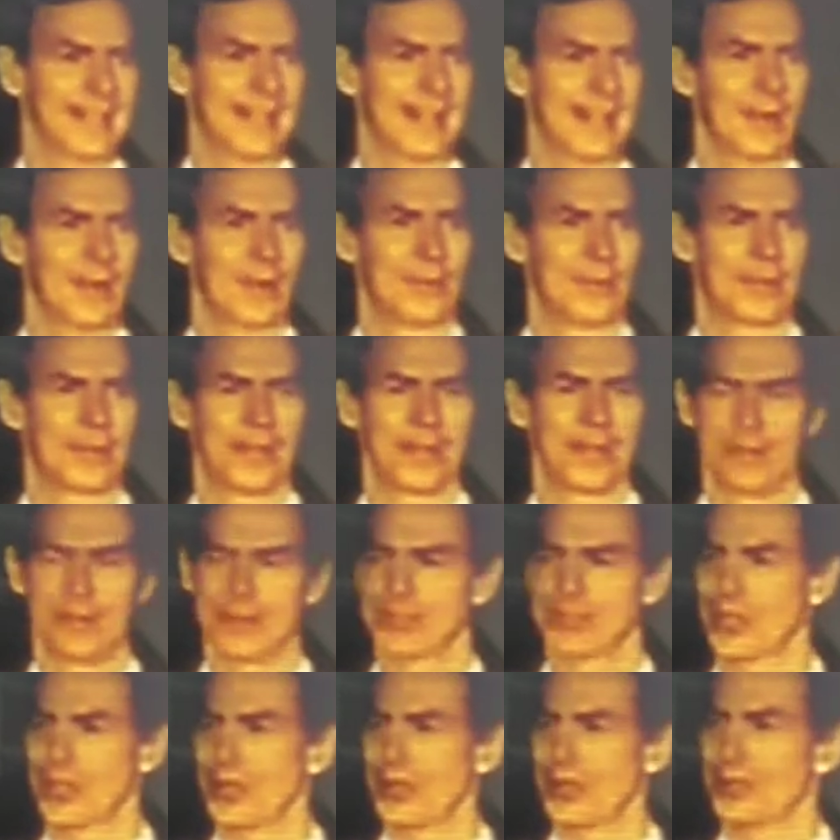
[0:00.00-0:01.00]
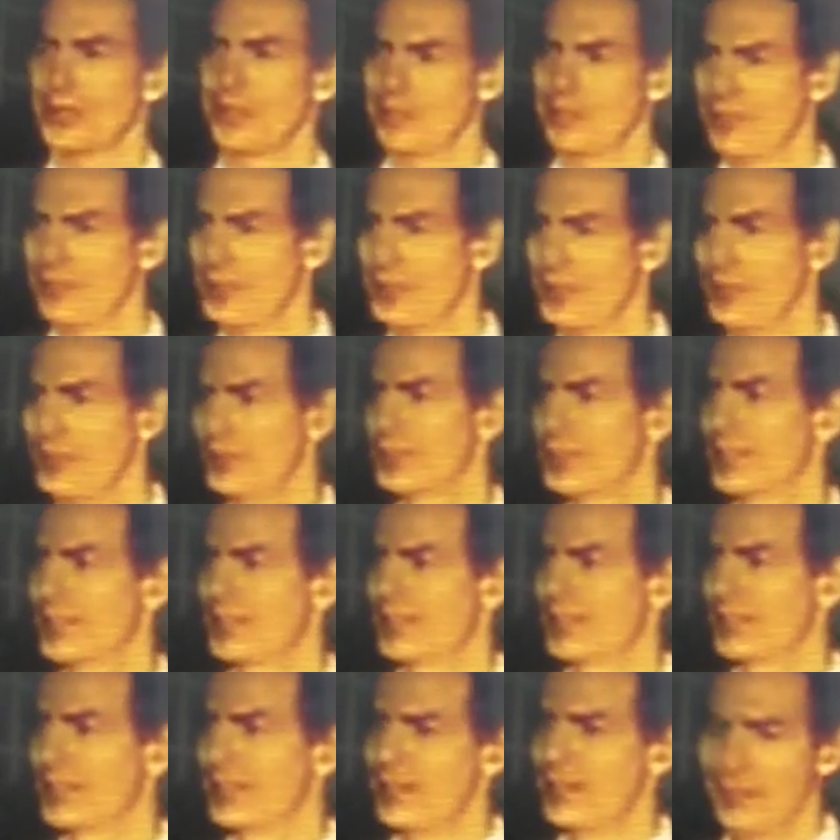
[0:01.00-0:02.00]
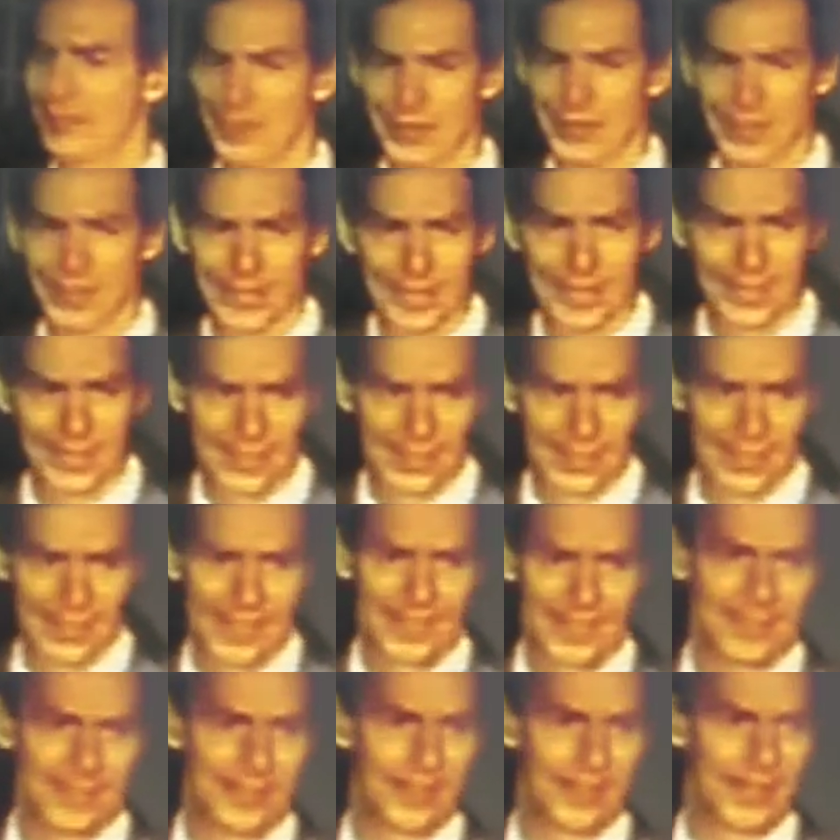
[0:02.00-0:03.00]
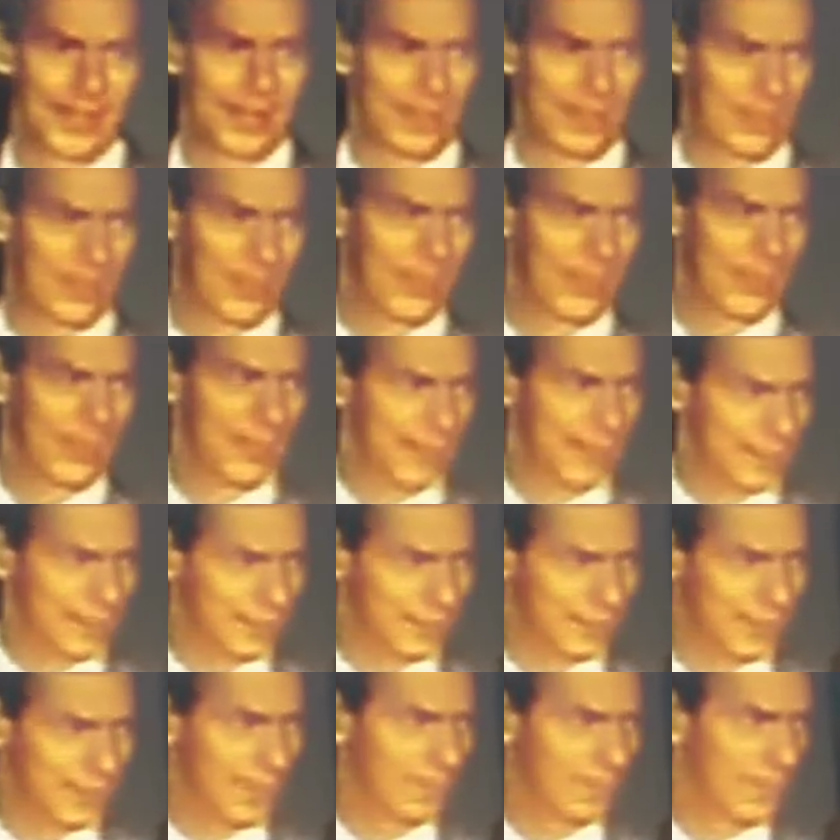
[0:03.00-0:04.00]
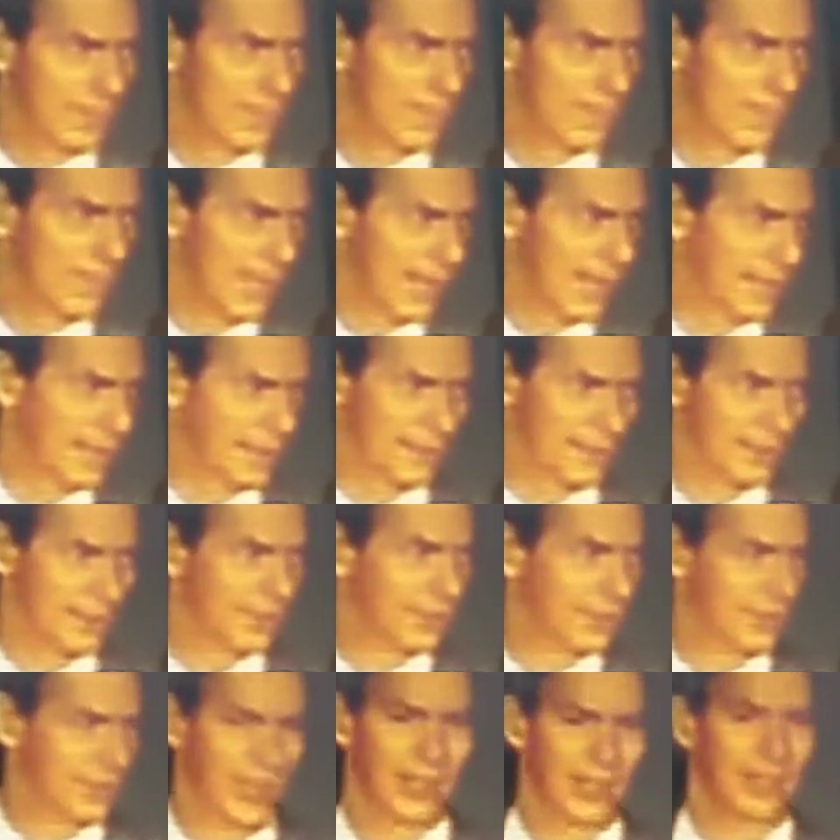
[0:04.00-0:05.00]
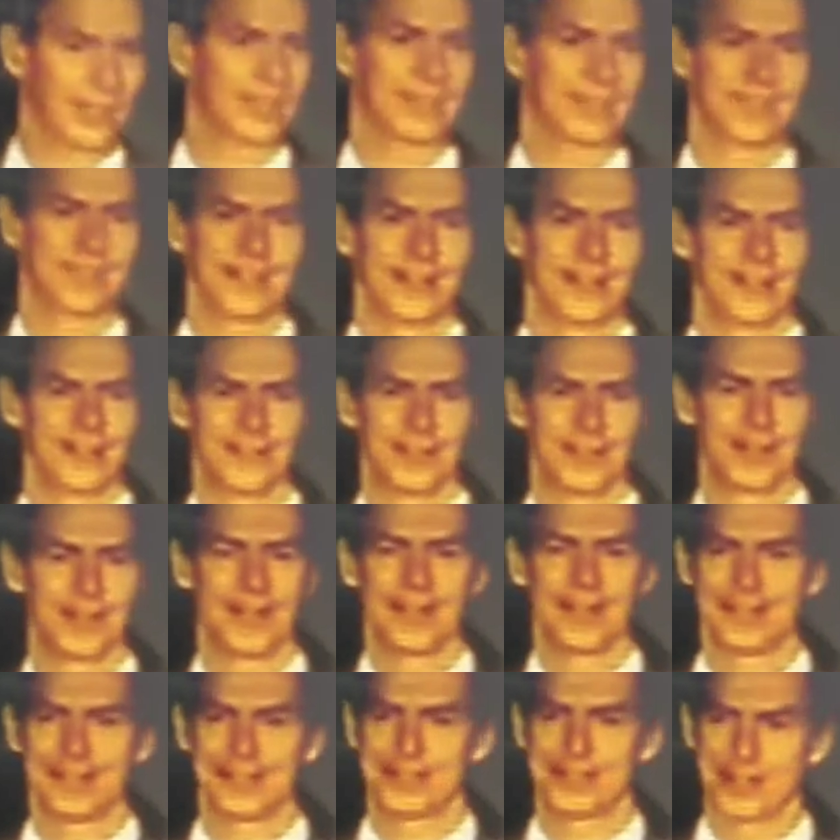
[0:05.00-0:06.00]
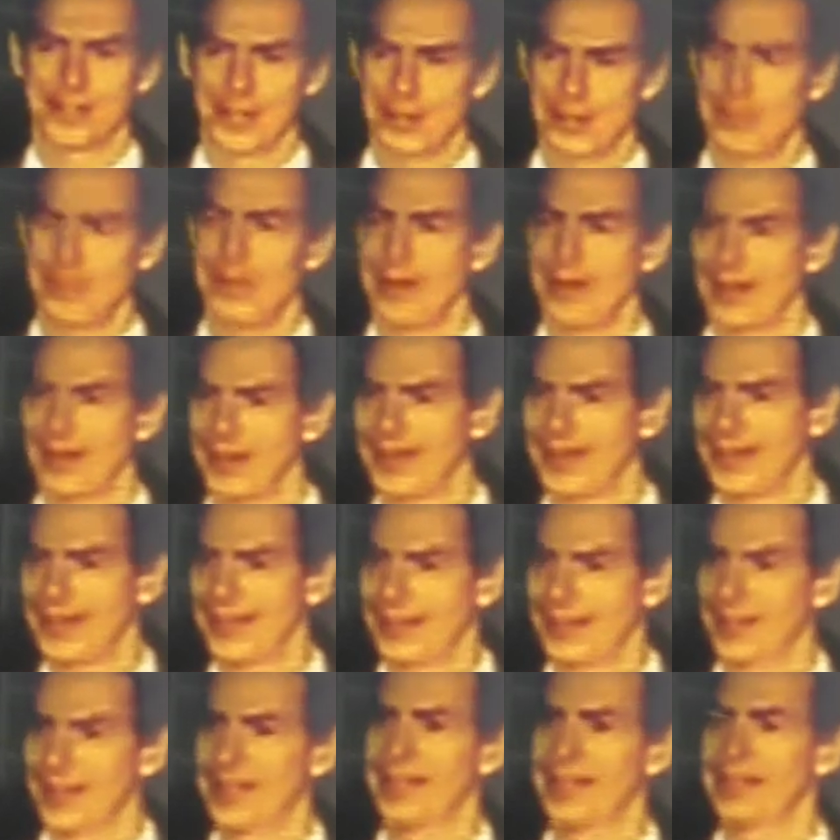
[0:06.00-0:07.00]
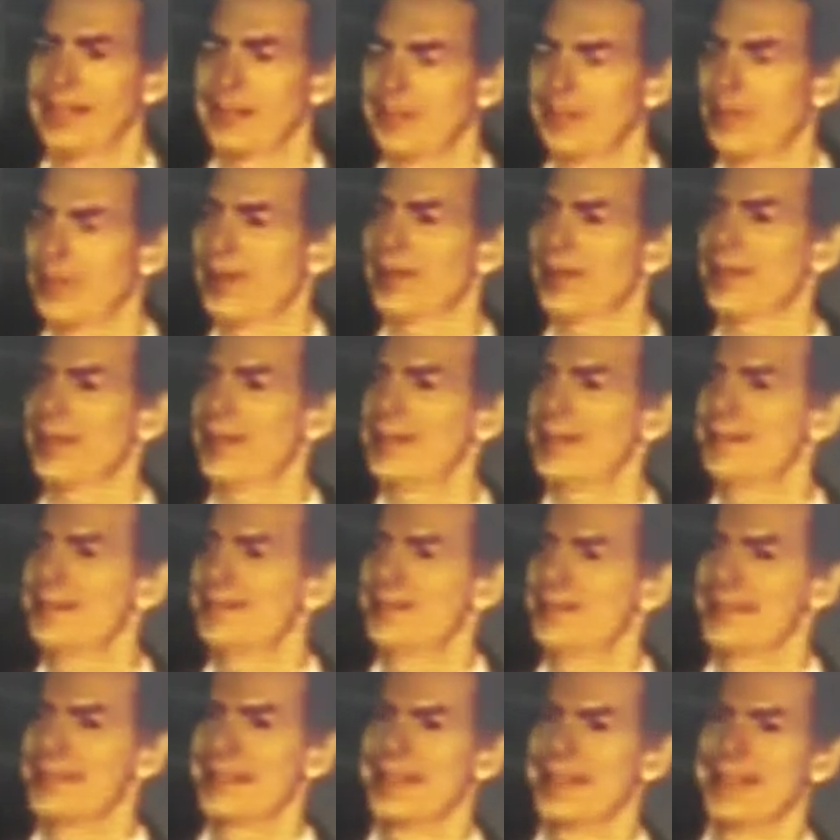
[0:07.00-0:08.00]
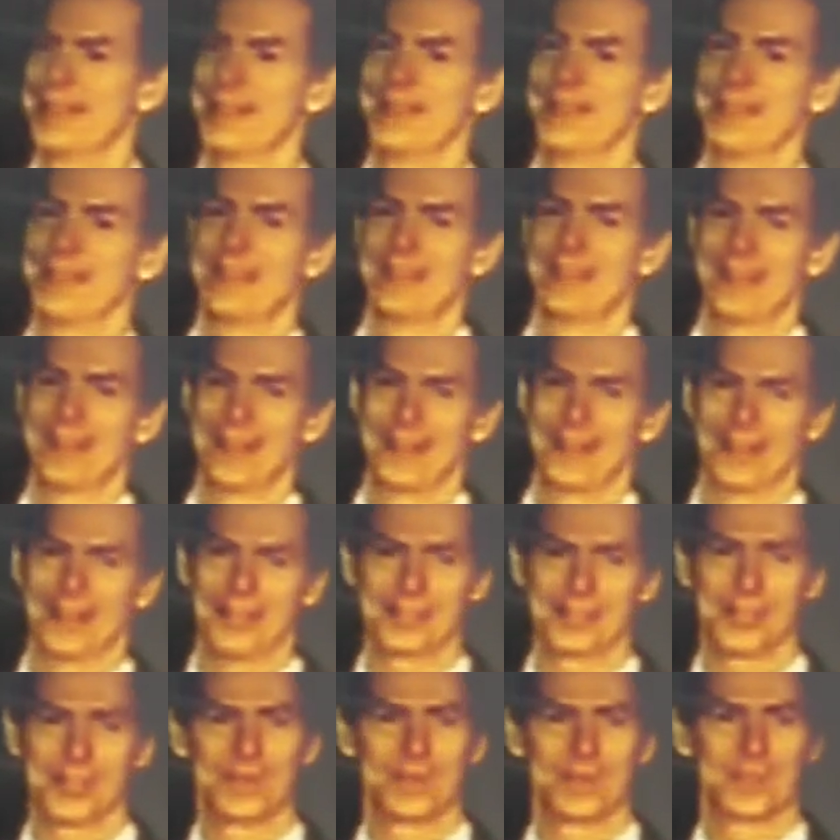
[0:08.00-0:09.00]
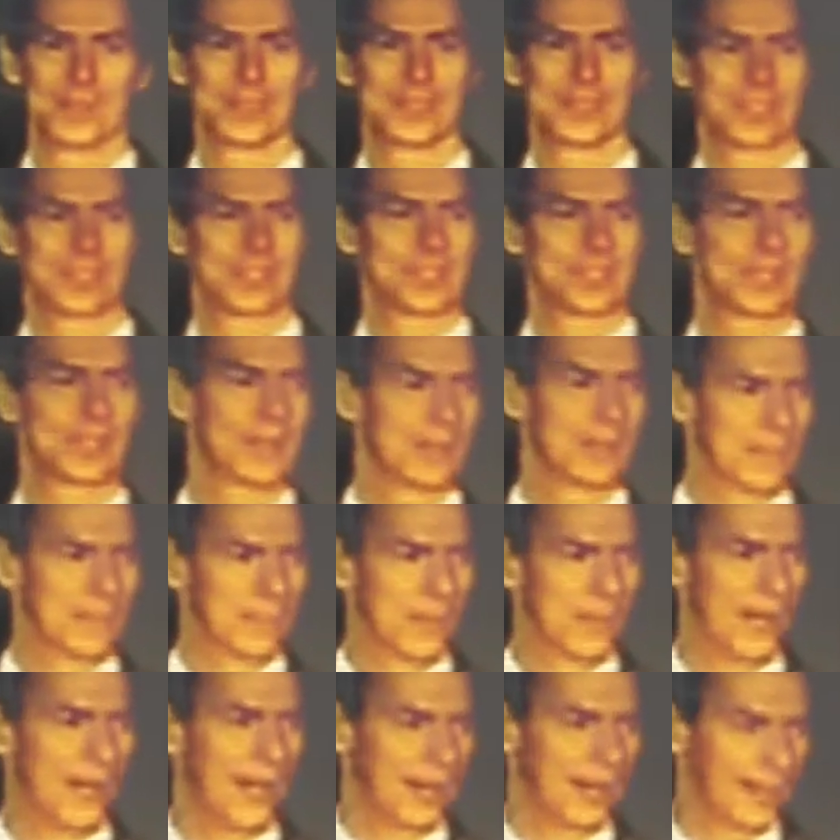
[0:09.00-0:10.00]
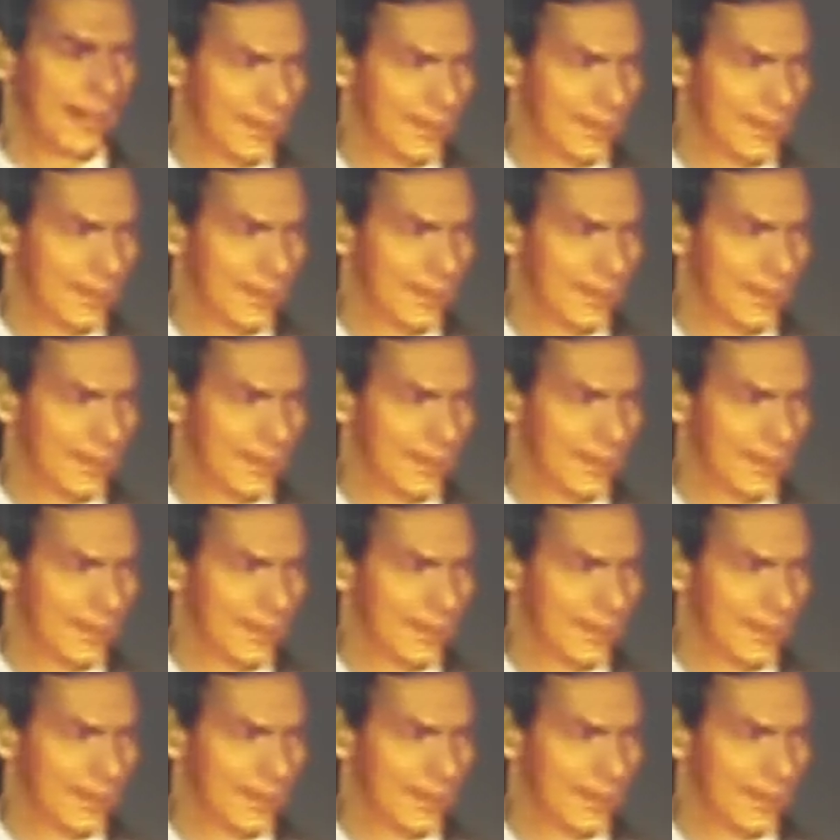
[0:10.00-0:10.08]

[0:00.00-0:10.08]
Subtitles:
They were becoming so confused they couldn't figure out how to land their airplanes. We had one pilot that just totally could not figure out, and his co-pilot had to land the plane. There's over 600